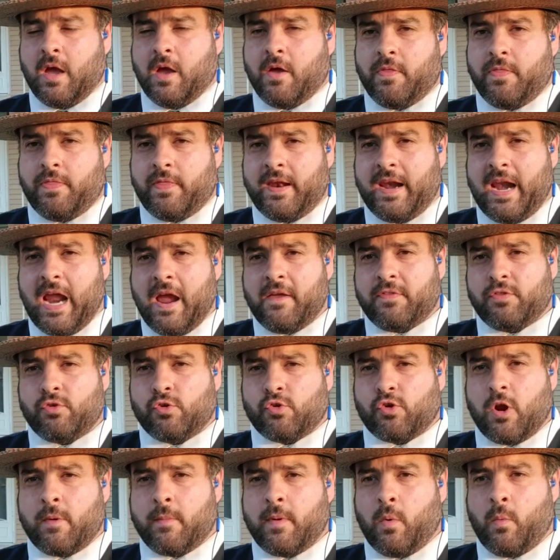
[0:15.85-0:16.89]
The NAFTA
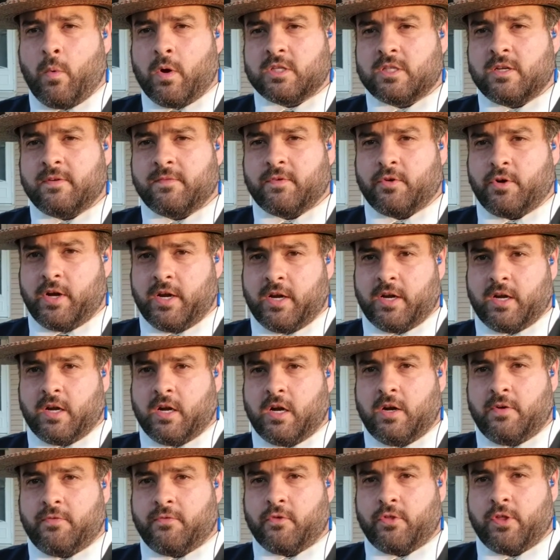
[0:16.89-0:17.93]
agreement wasn't very
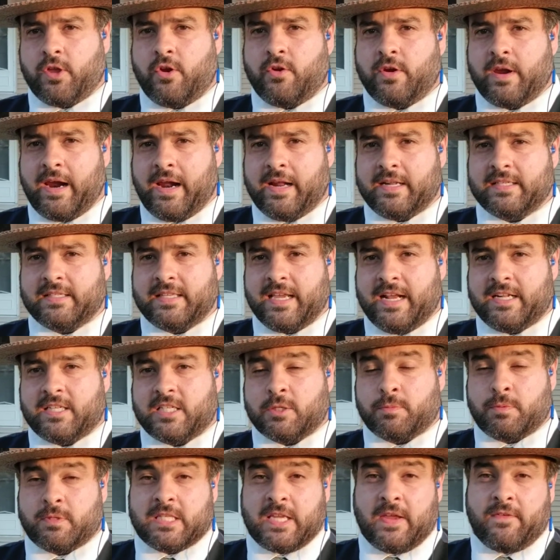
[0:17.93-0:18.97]
good for the United States,
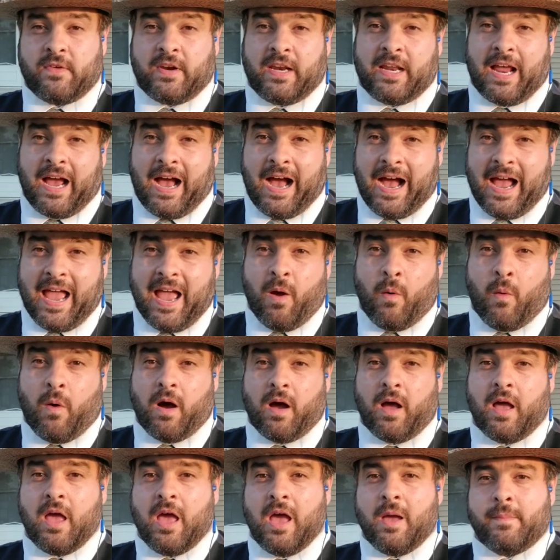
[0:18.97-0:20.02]
specifically
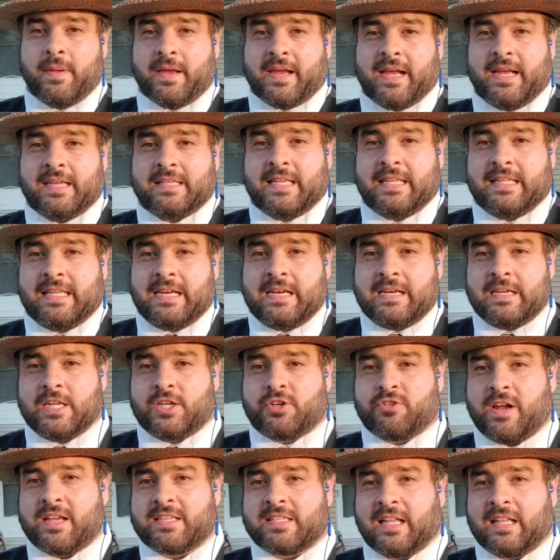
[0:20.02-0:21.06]
Iowa, because it didn't
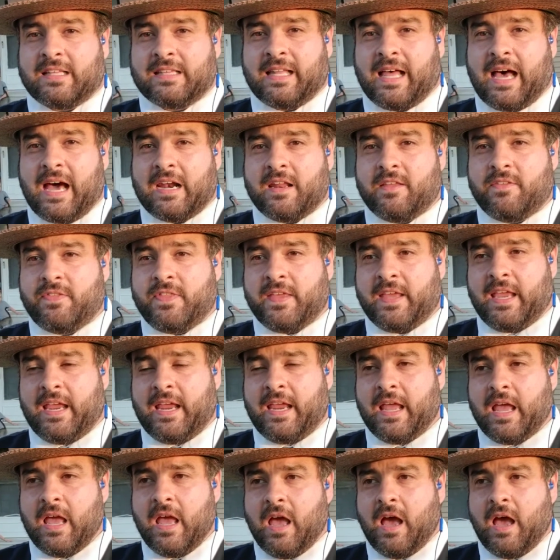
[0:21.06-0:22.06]
address a lot of the